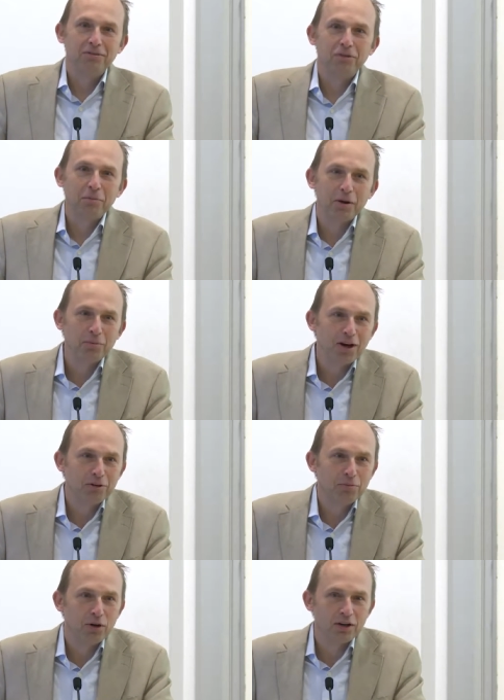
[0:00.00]
from our
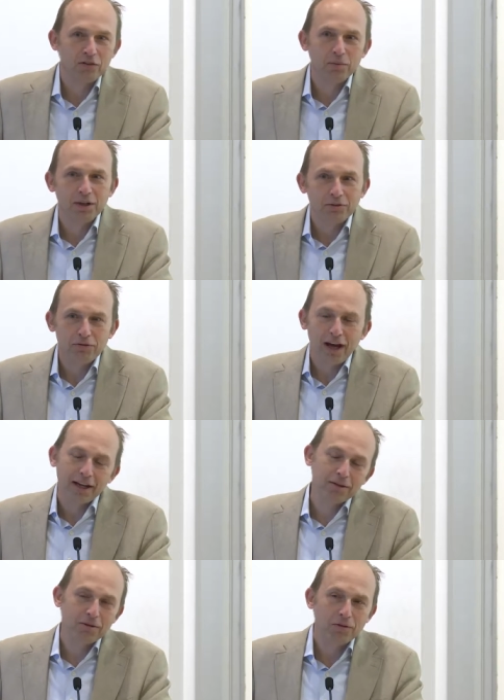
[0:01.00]
modern point of view. But in
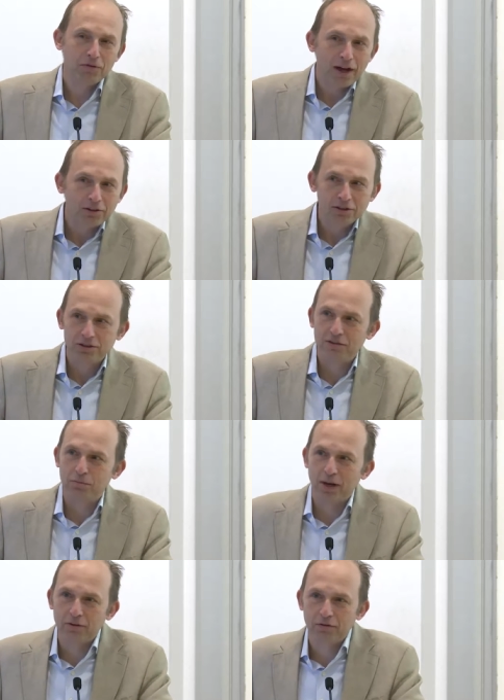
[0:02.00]
fact, the founders of
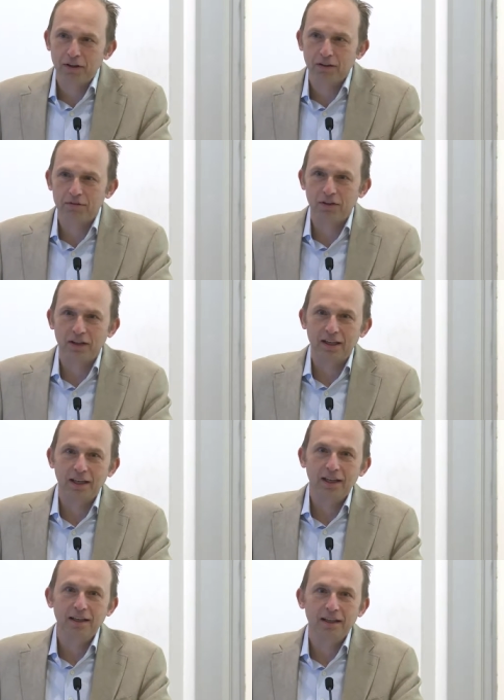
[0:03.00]
Brown felt very
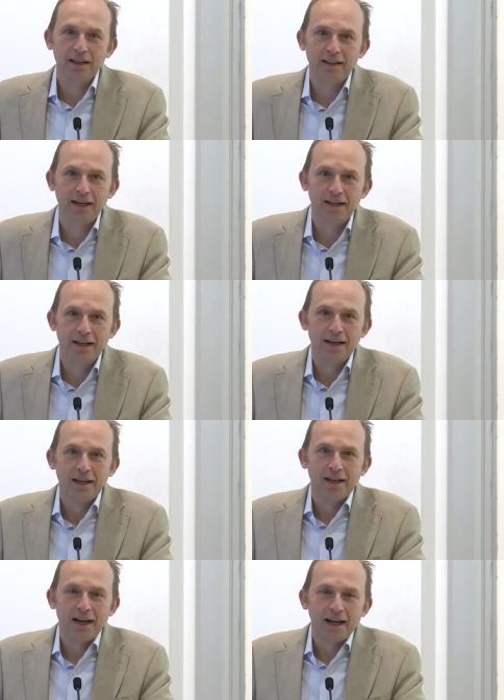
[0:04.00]
keenly that
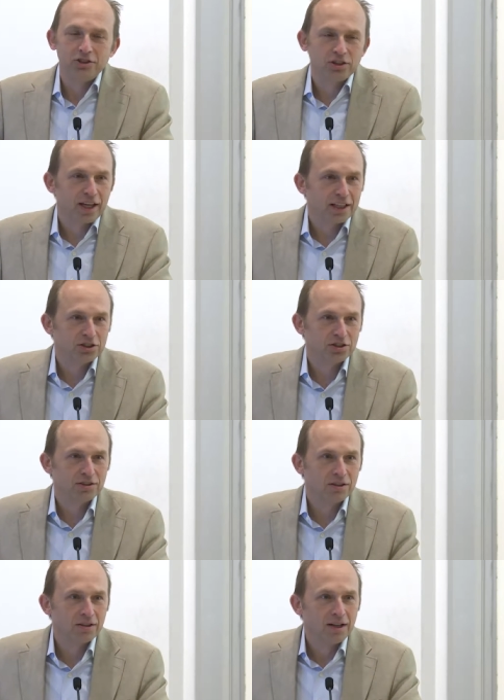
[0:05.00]

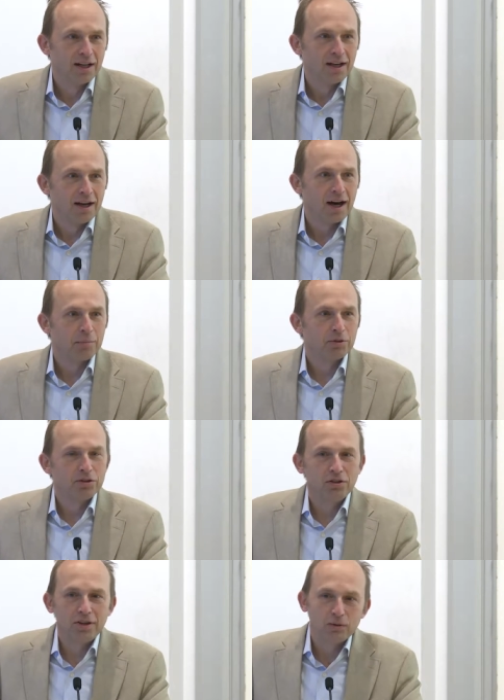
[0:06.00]
educational
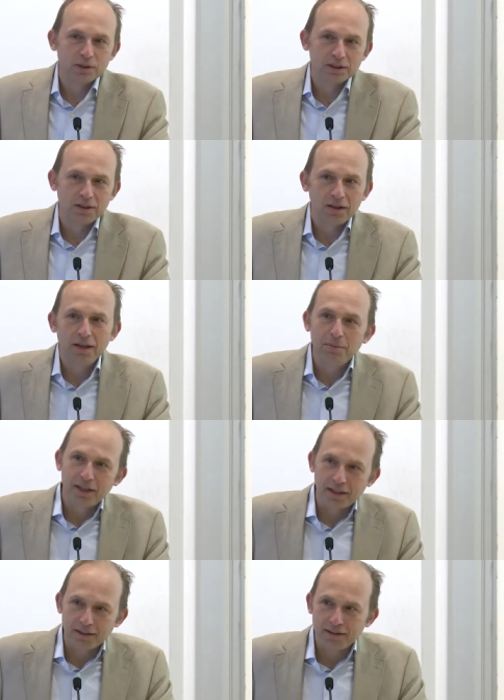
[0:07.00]
opportunity was
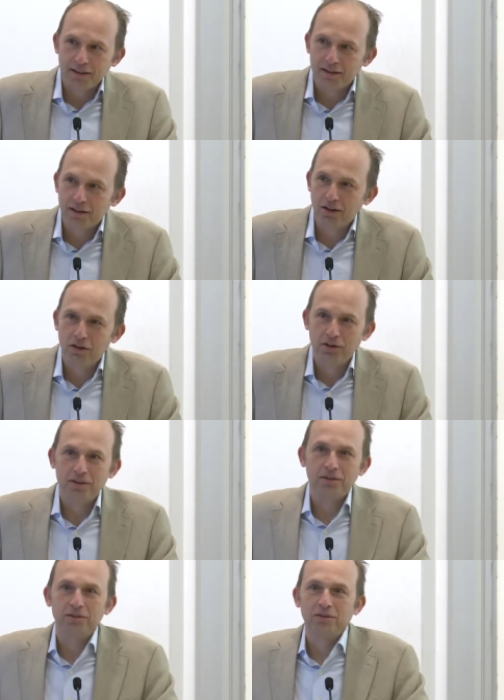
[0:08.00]
limited in
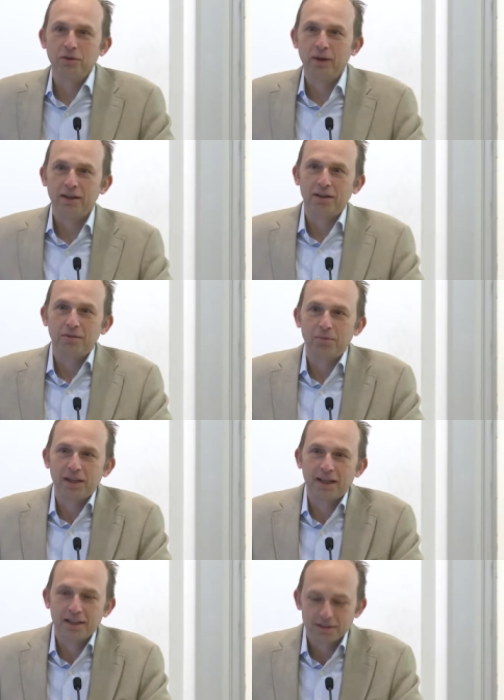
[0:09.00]
colonial New England
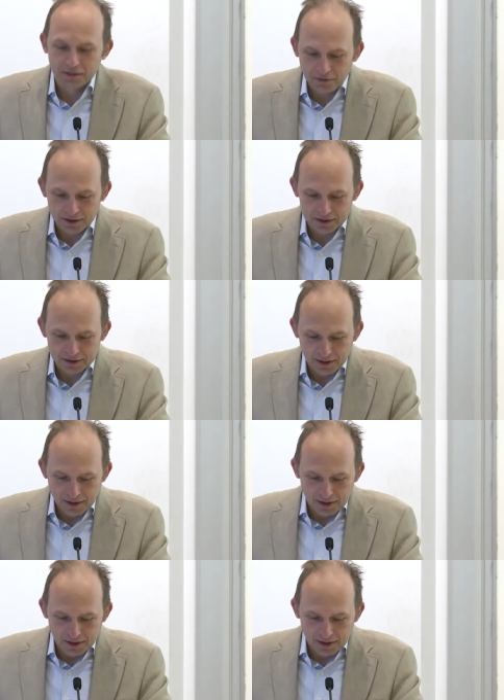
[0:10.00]
because of this